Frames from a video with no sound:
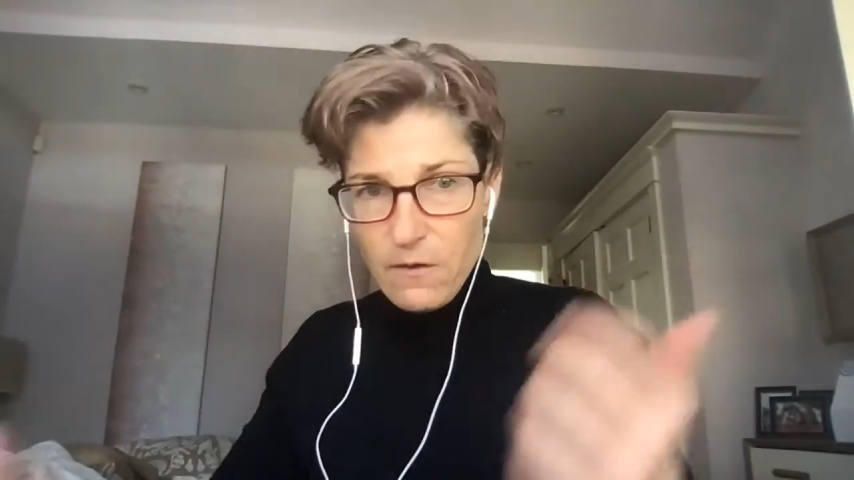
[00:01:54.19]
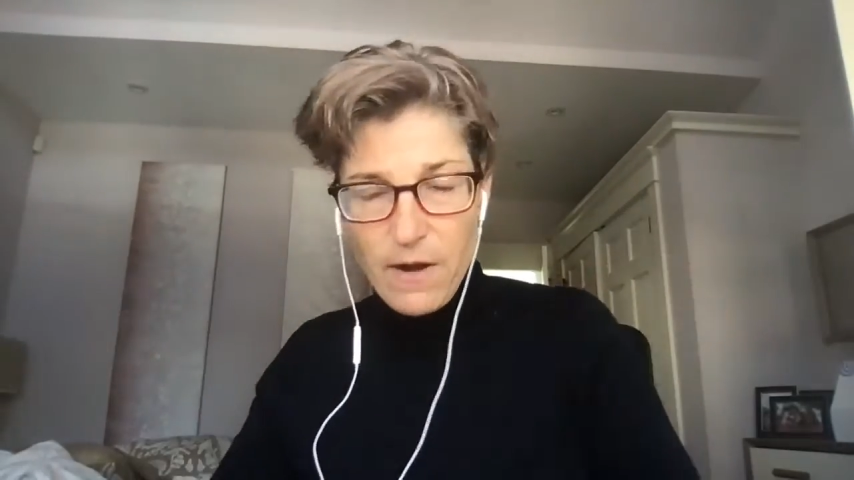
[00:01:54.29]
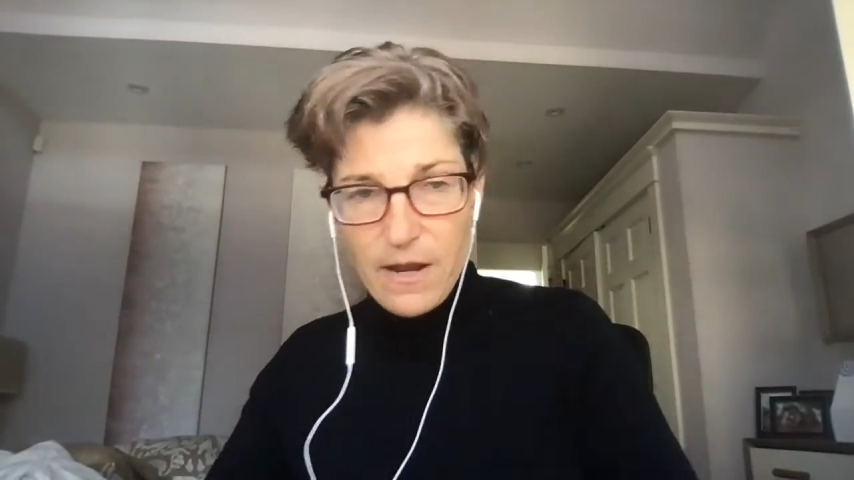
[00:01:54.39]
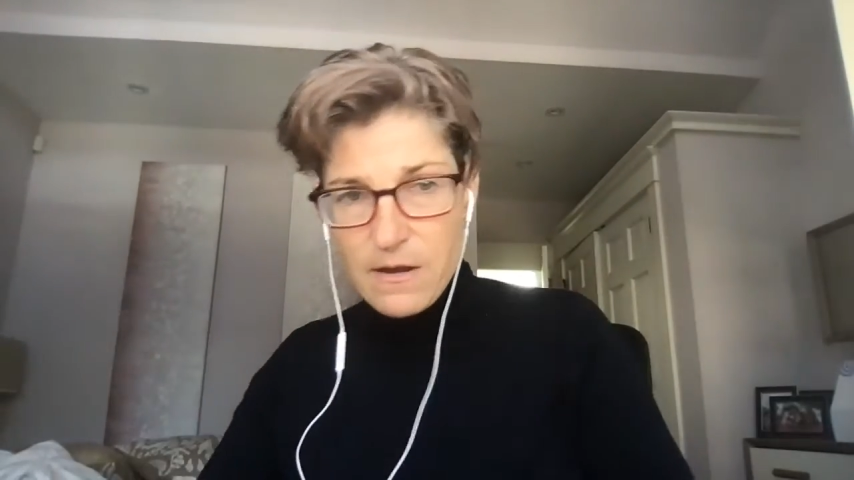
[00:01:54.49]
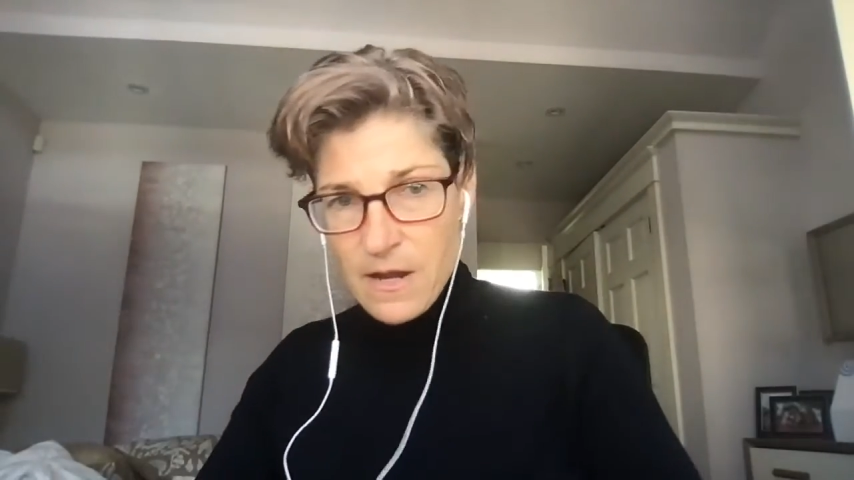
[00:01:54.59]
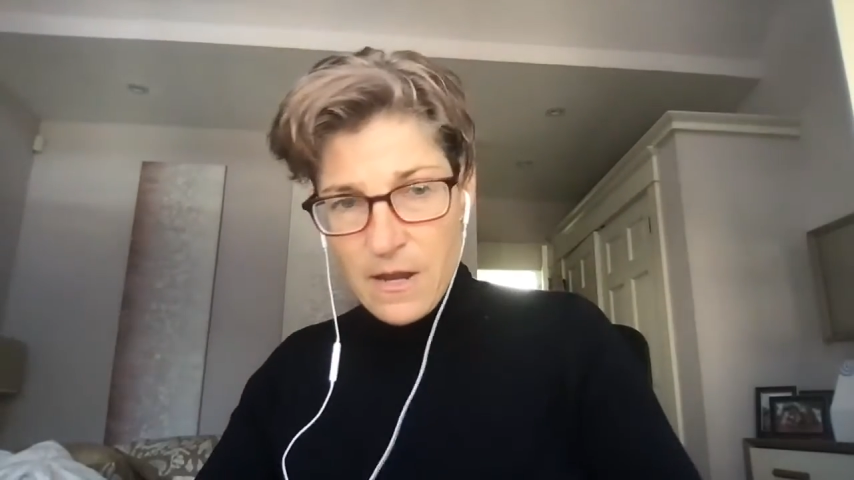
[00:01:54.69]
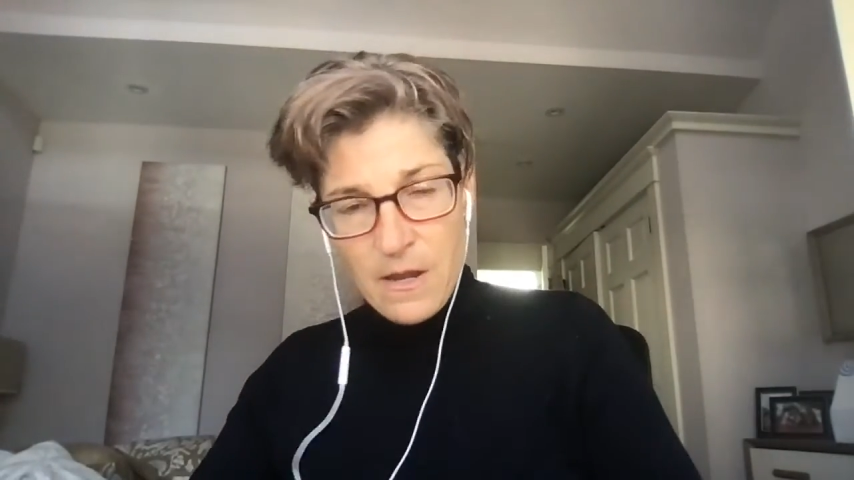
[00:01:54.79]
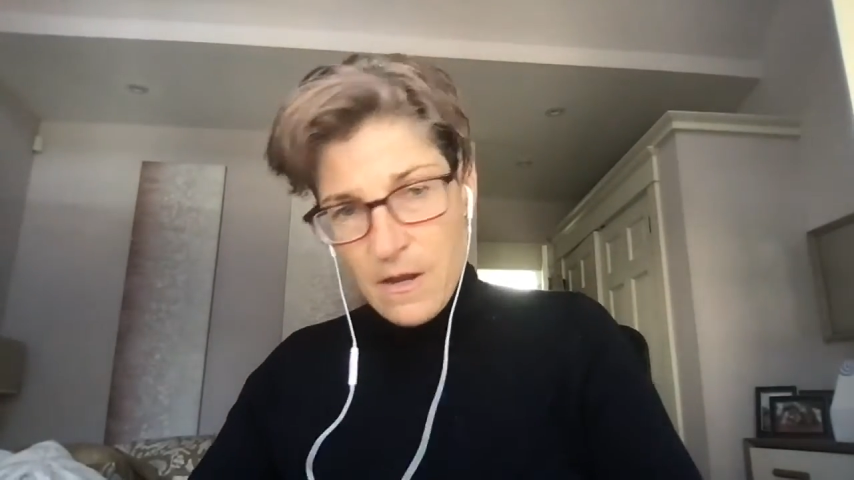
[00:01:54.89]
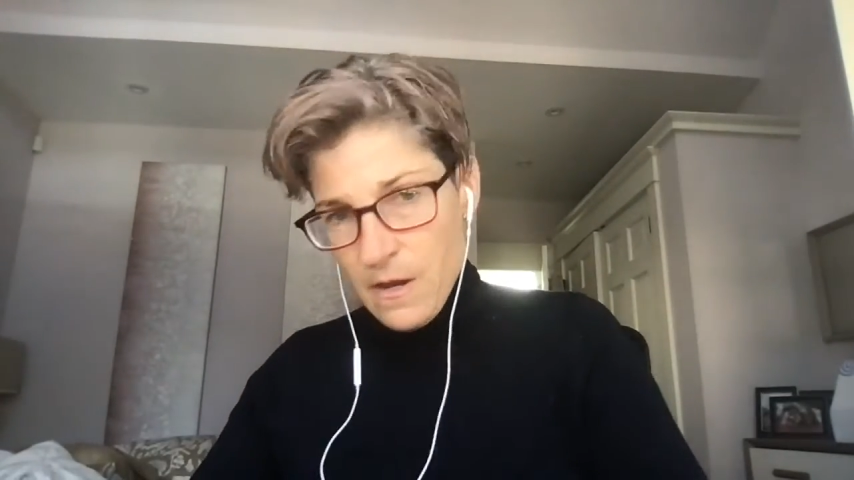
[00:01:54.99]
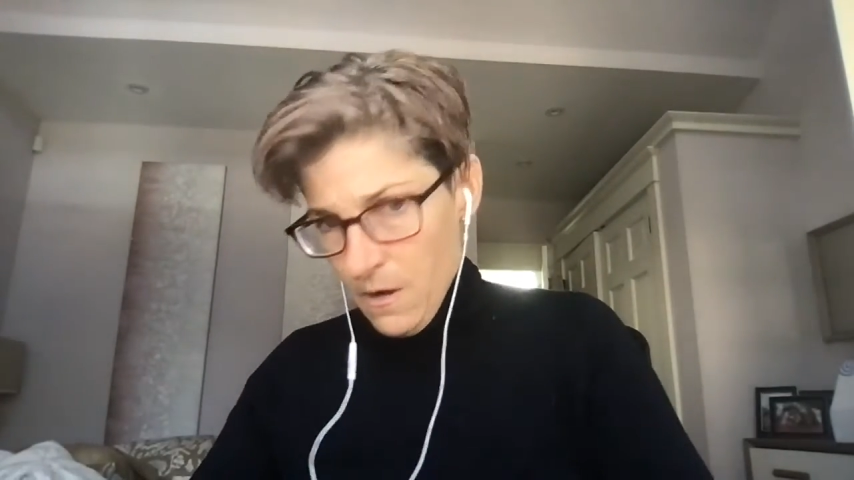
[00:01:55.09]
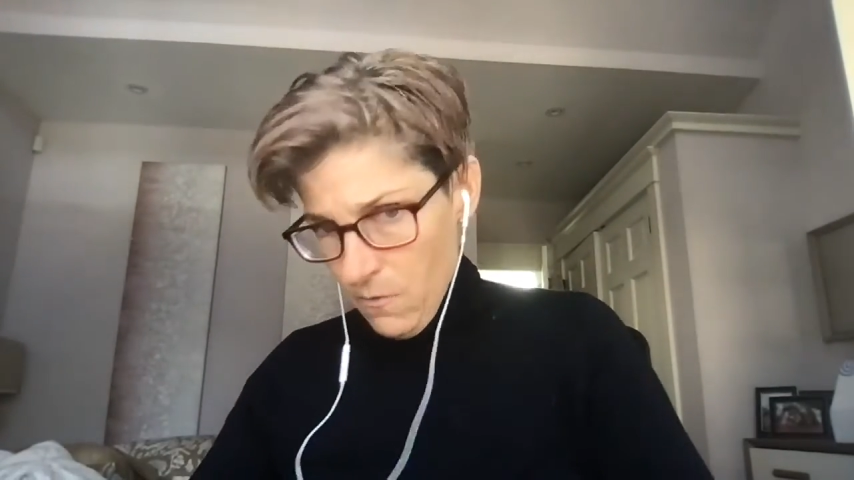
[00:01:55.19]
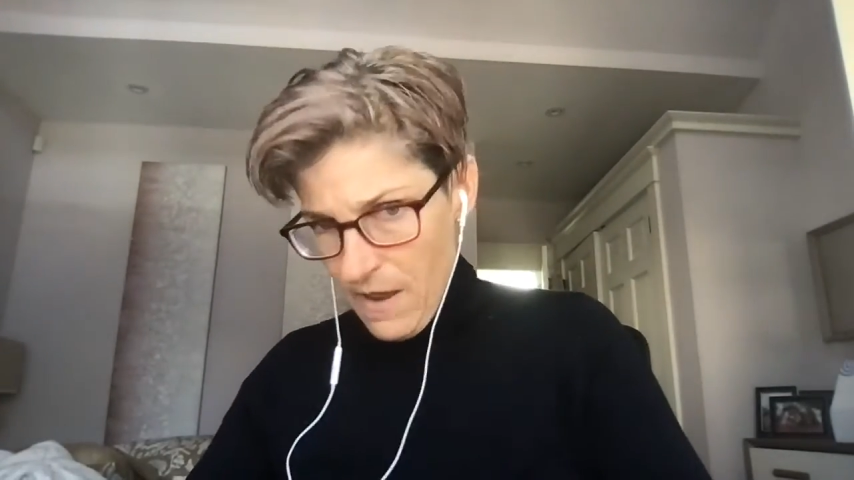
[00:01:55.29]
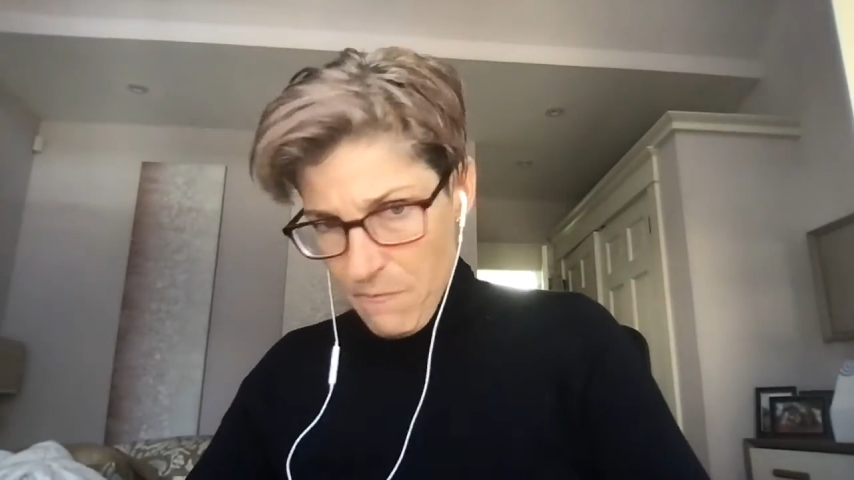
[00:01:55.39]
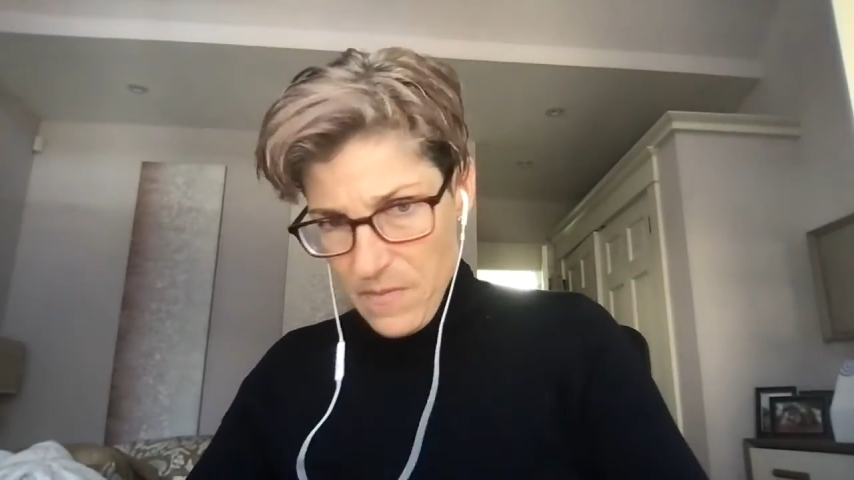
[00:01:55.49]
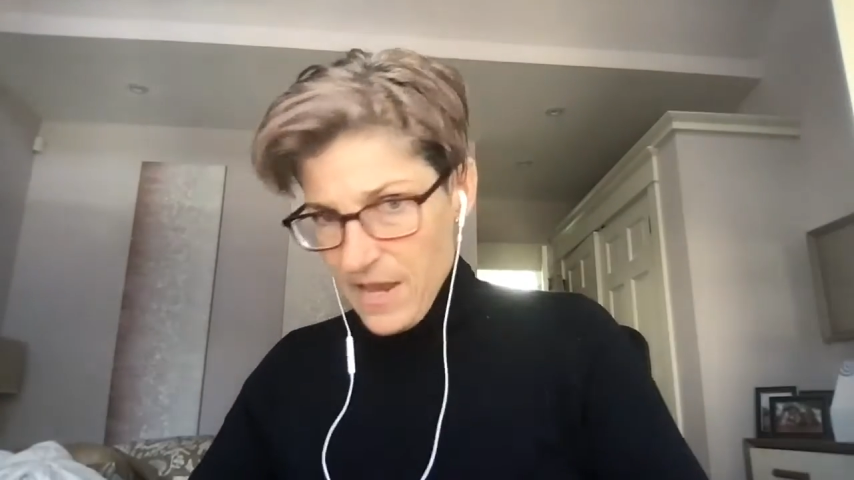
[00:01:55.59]

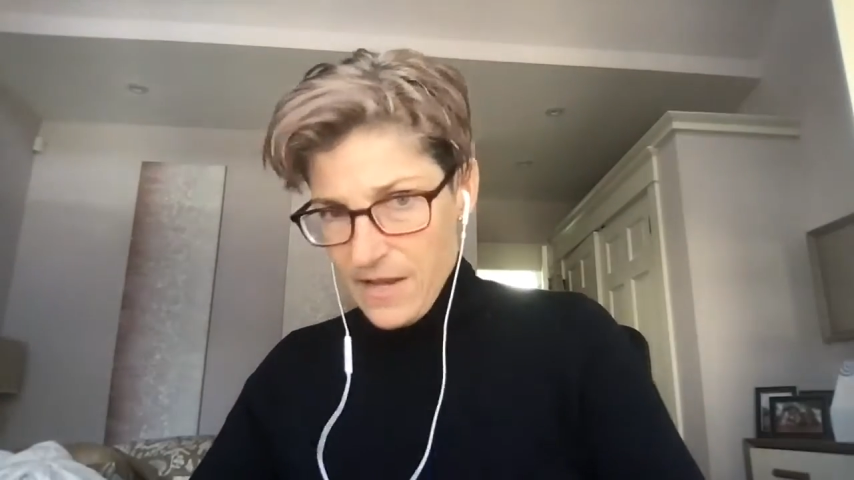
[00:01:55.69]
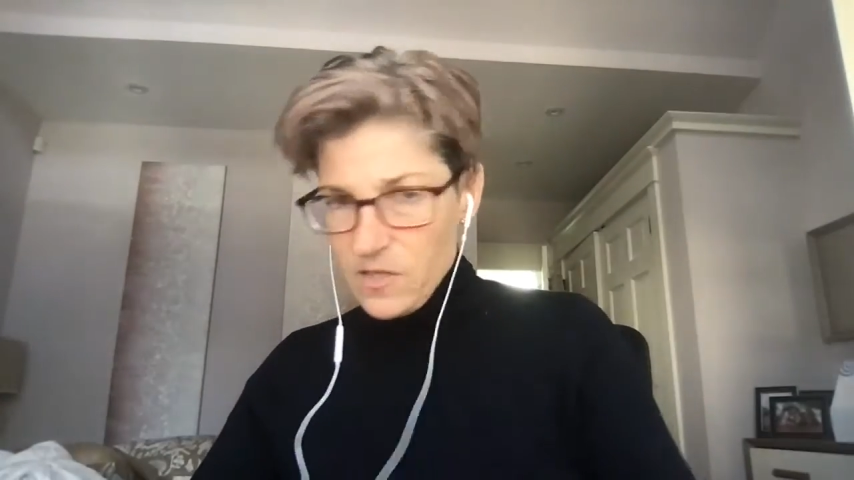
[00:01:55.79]
red meat.